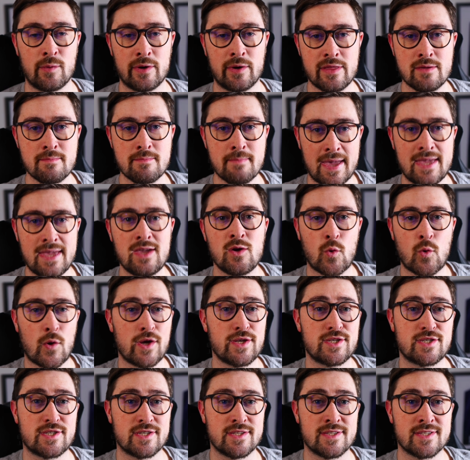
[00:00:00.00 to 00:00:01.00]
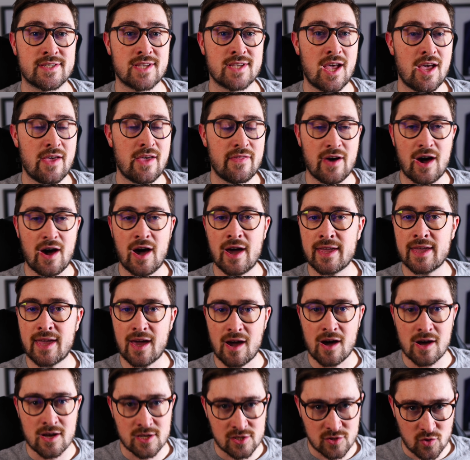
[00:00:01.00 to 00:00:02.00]
of the main questions that I get
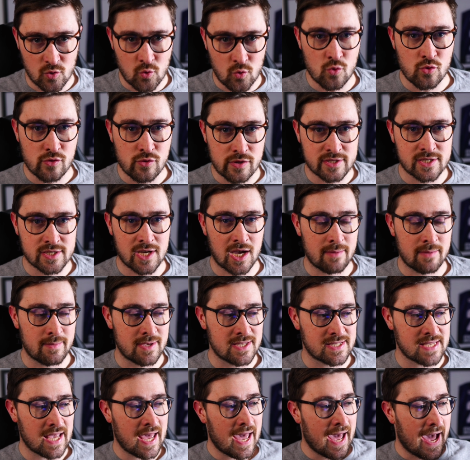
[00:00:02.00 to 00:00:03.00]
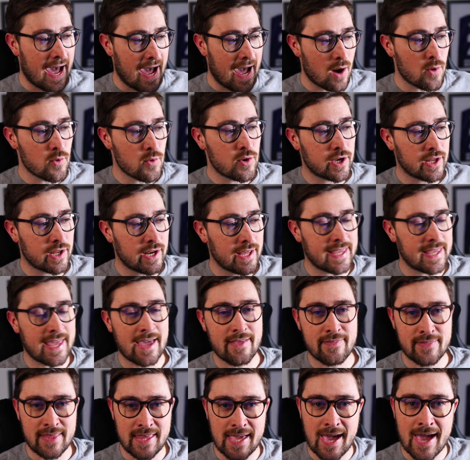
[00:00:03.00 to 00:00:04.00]
asked all the time is, how can I get
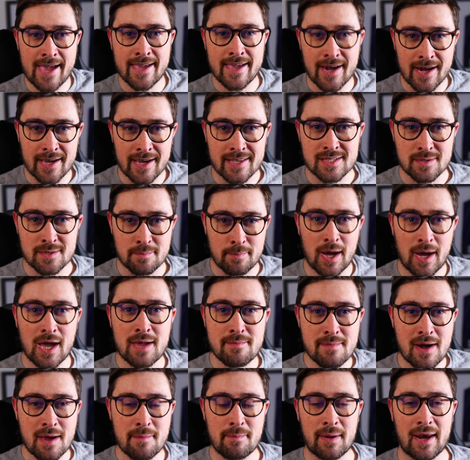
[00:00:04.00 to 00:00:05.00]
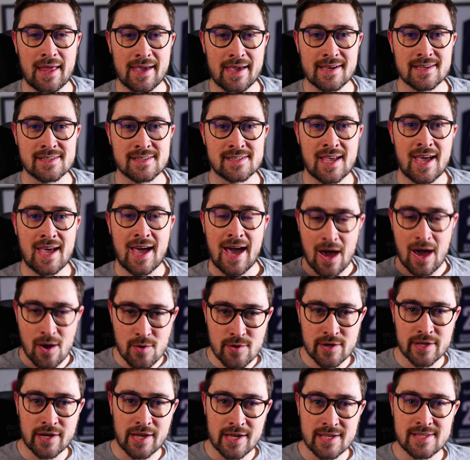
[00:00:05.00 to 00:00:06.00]
the AI to buy my players? How
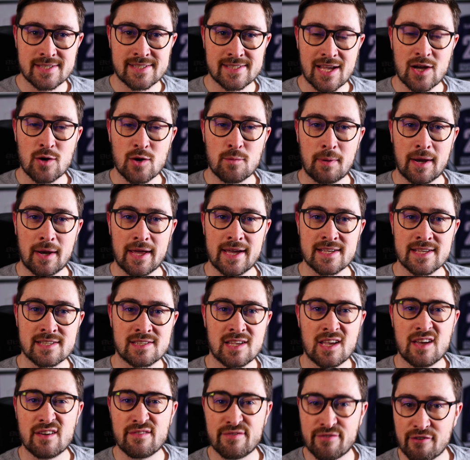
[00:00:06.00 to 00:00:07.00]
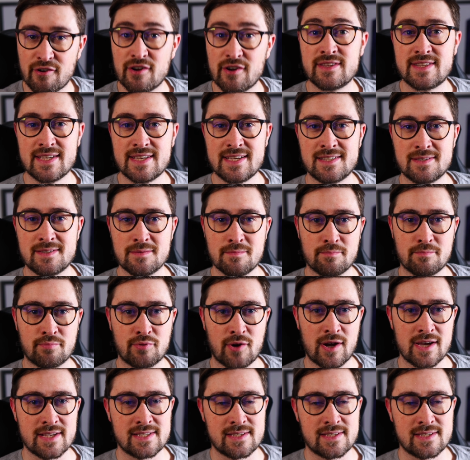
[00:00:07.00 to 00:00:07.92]
can I sell players for a decent price?